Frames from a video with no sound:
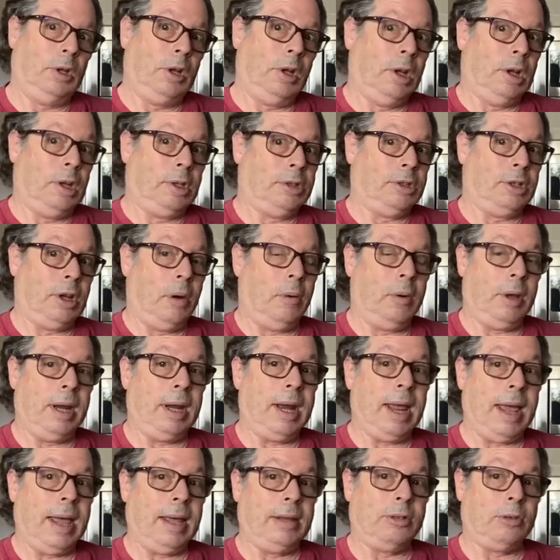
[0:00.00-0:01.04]
So it
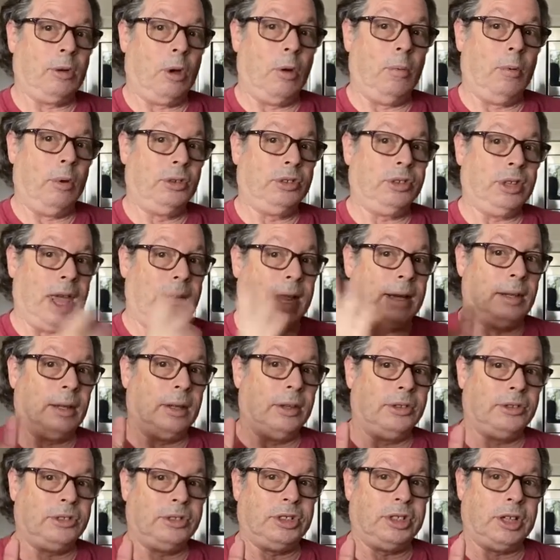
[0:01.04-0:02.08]
has almost
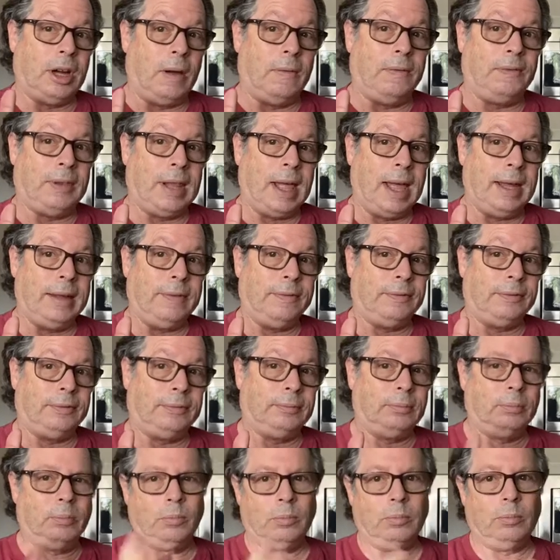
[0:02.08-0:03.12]
endless shelf life,
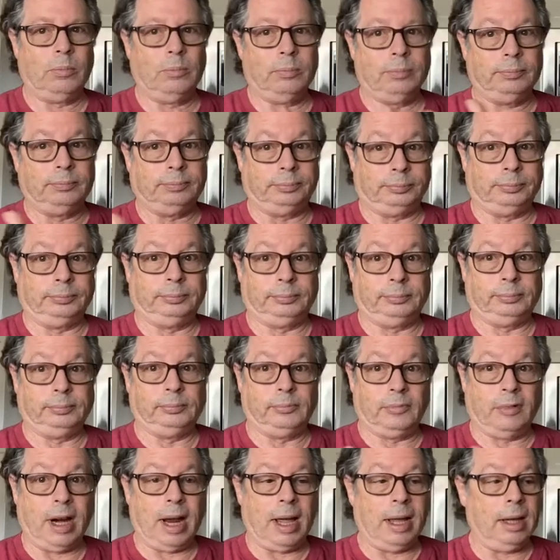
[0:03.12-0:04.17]

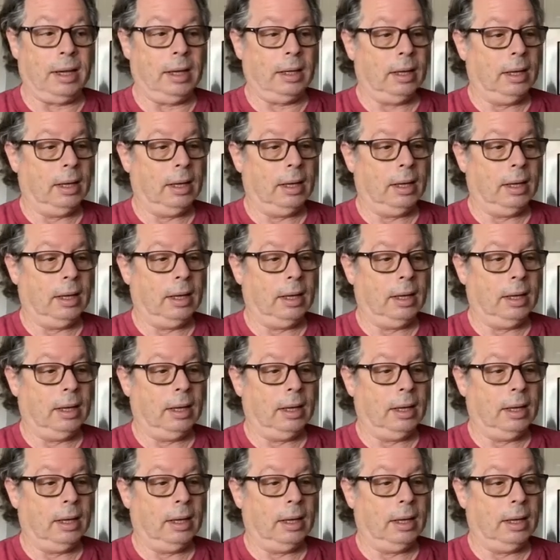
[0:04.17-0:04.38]
right?